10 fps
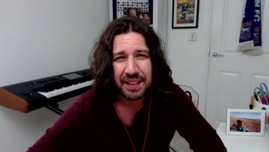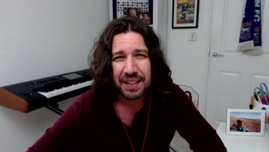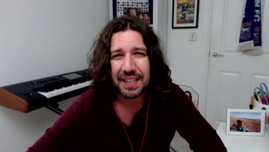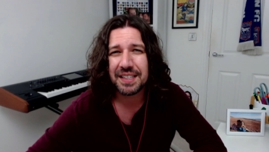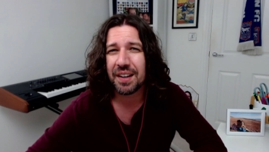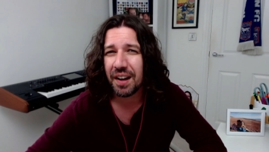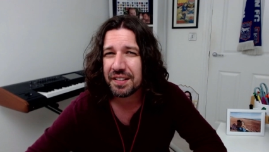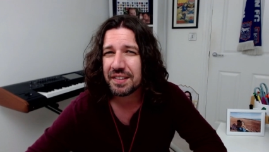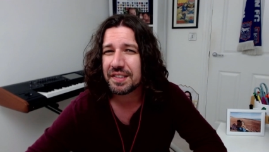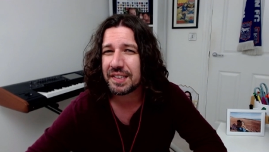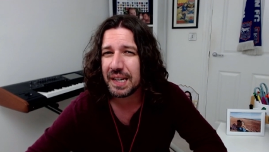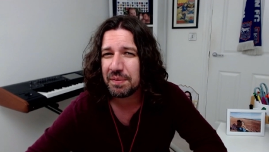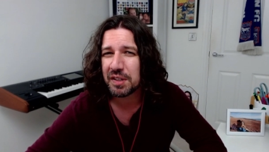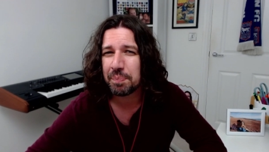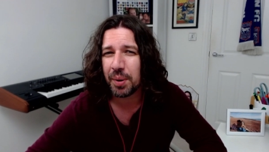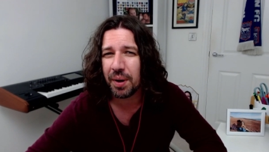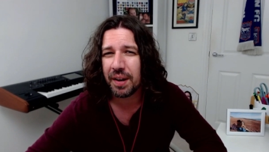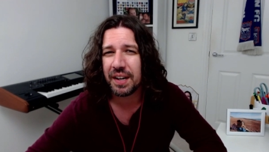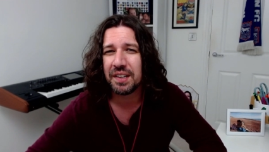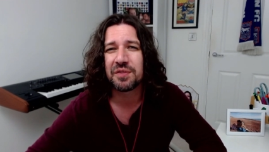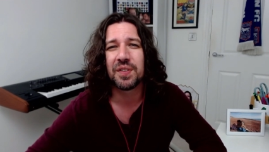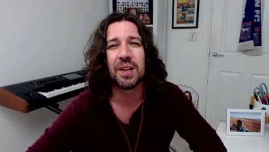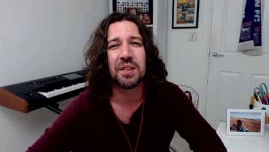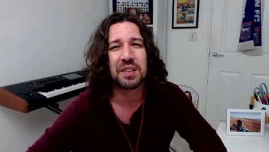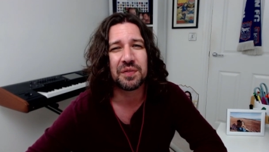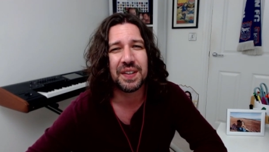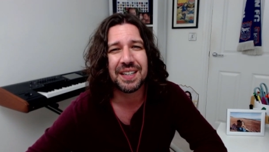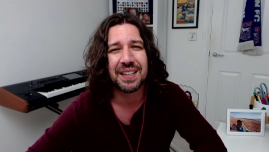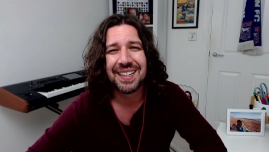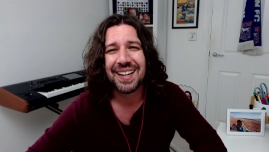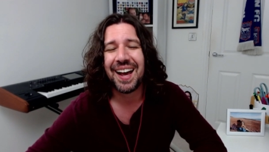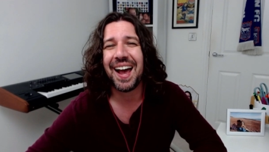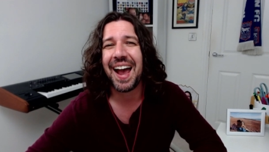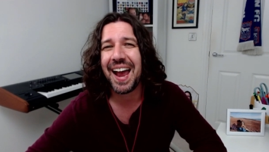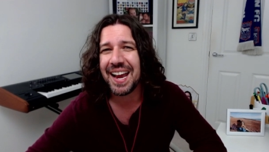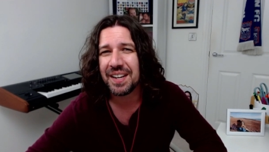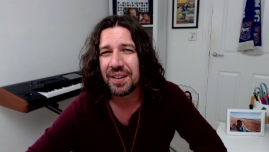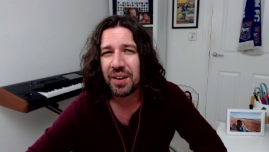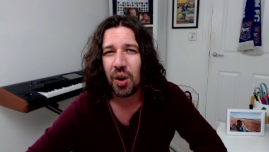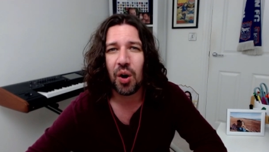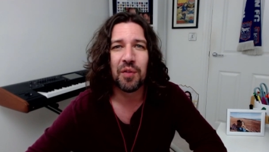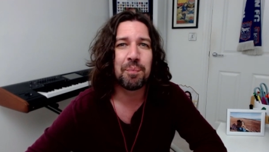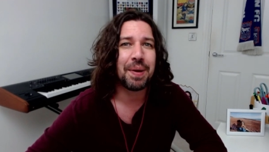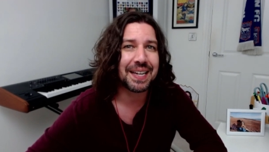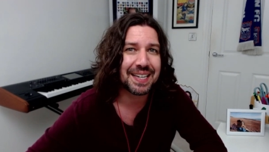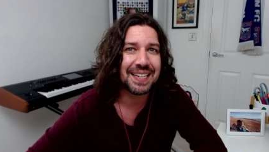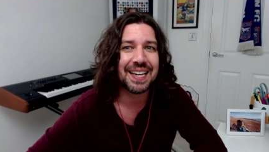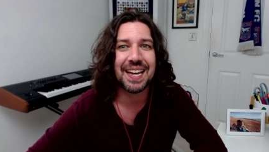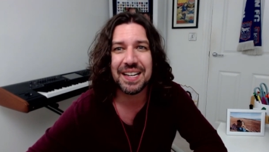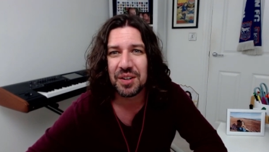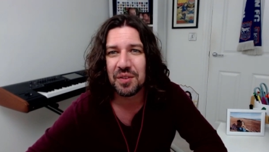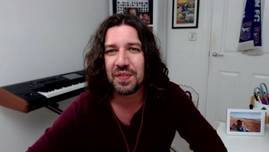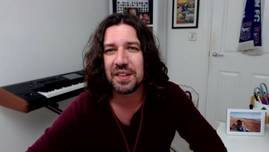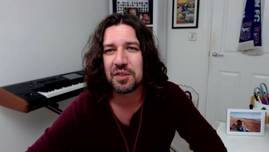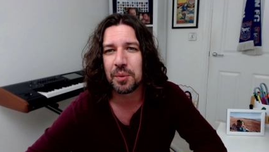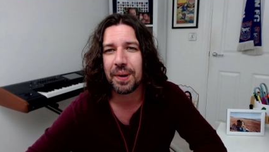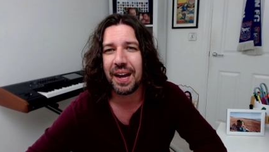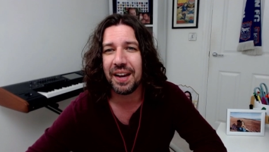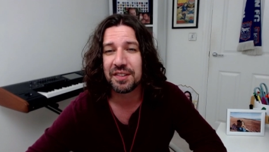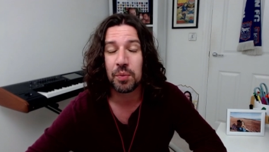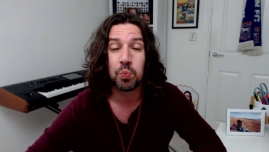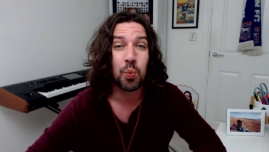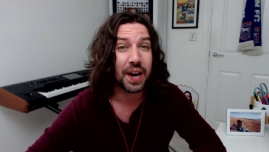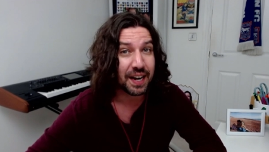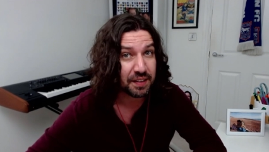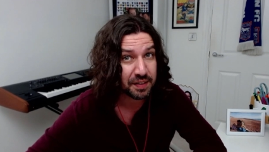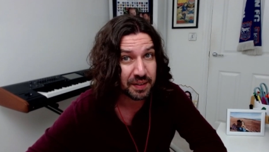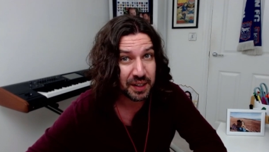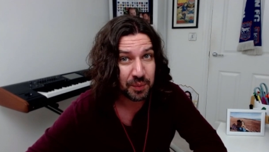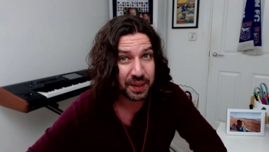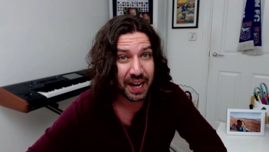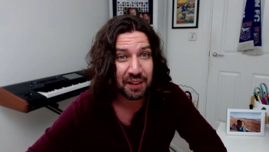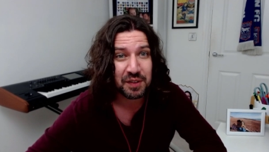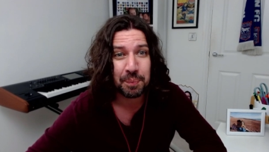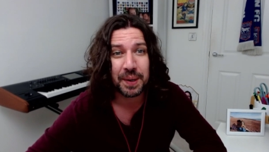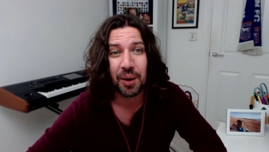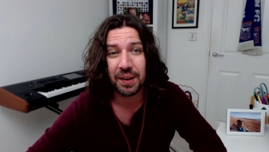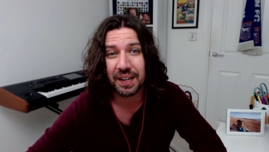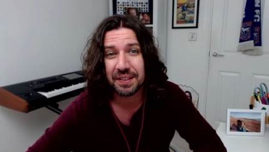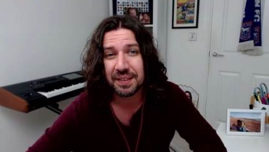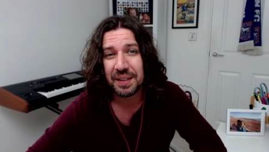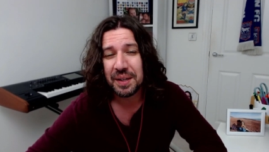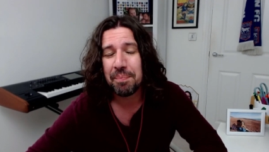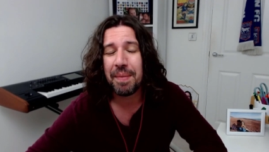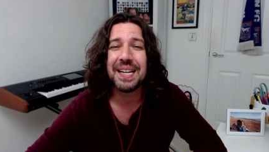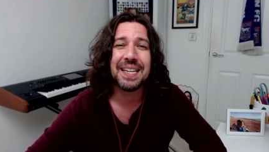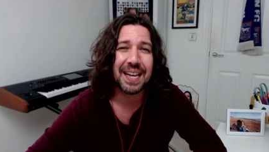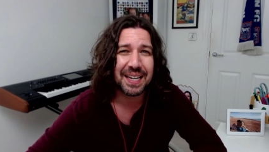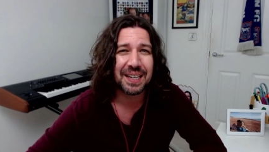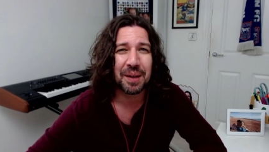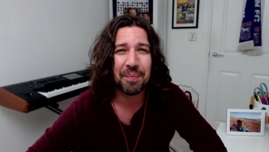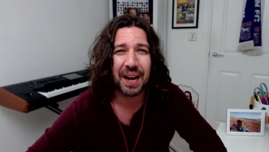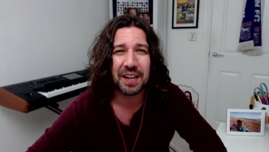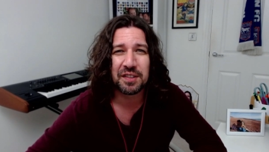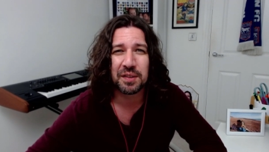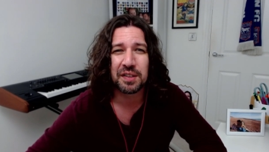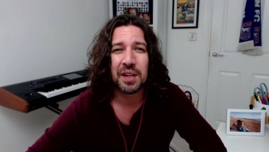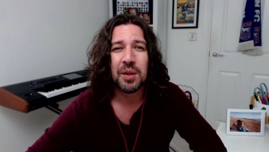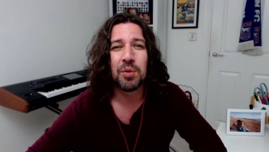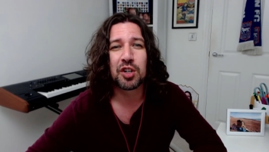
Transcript: he does seem to put his philosophy ahead of picking individual players, which we have to be honest, many England managers were